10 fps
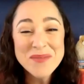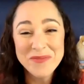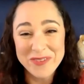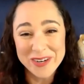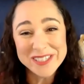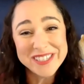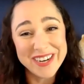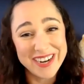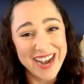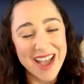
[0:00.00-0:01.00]
For
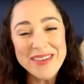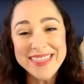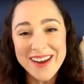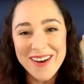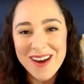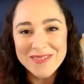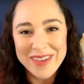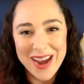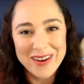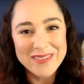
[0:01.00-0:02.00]
sure. I mean, there are
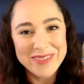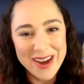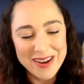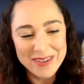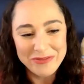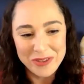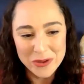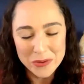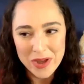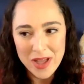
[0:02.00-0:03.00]
very, very
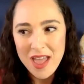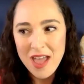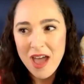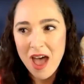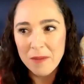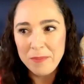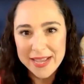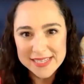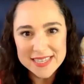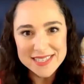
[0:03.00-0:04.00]
few
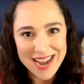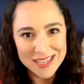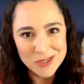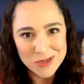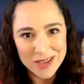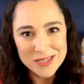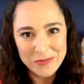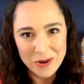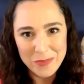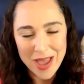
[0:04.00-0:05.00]
places that I trust
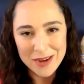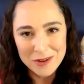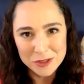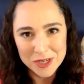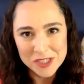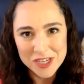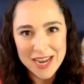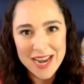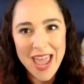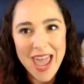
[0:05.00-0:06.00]
for pet
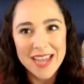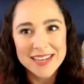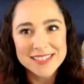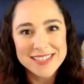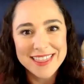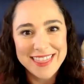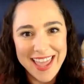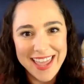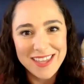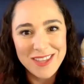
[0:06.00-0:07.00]
nutrition, and
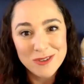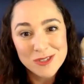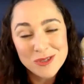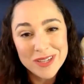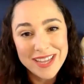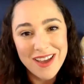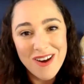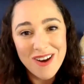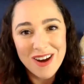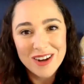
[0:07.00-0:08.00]
they usually are
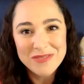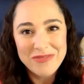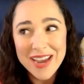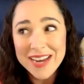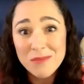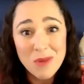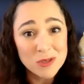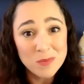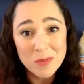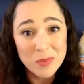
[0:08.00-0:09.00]
hard to find, and
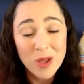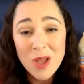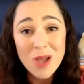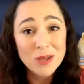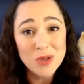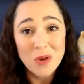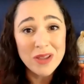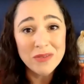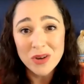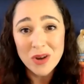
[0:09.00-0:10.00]
most people don't
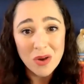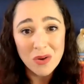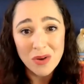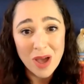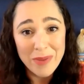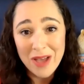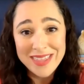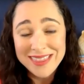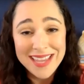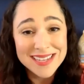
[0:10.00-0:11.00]
even know about
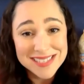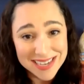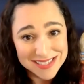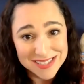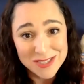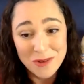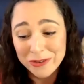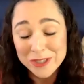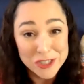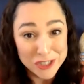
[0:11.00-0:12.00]
that they exist. So
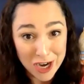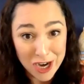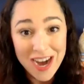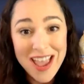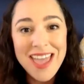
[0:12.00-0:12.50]
for sure,